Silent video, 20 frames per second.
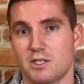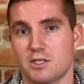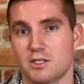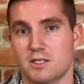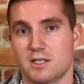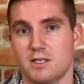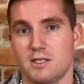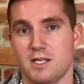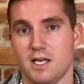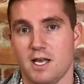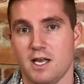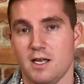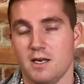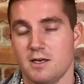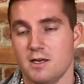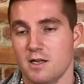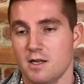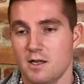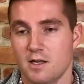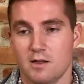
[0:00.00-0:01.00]
is contained.
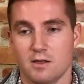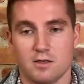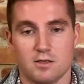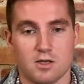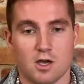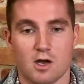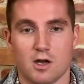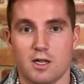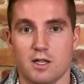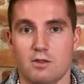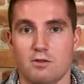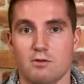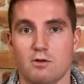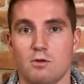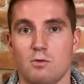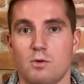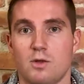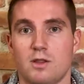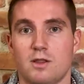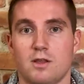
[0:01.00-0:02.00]
Talk it through
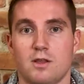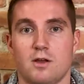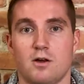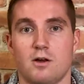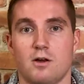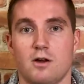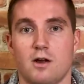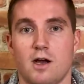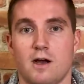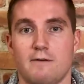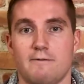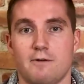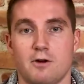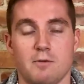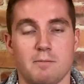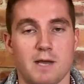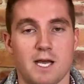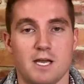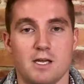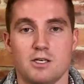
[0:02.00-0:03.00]
with your fund
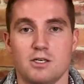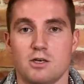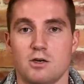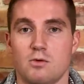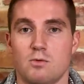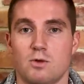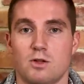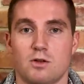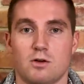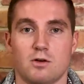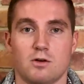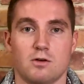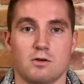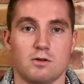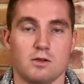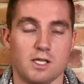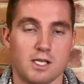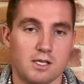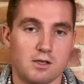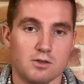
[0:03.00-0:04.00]
manager, with your
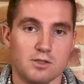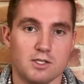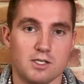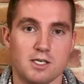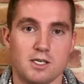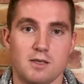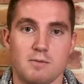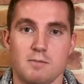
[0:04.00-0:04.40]
legal team.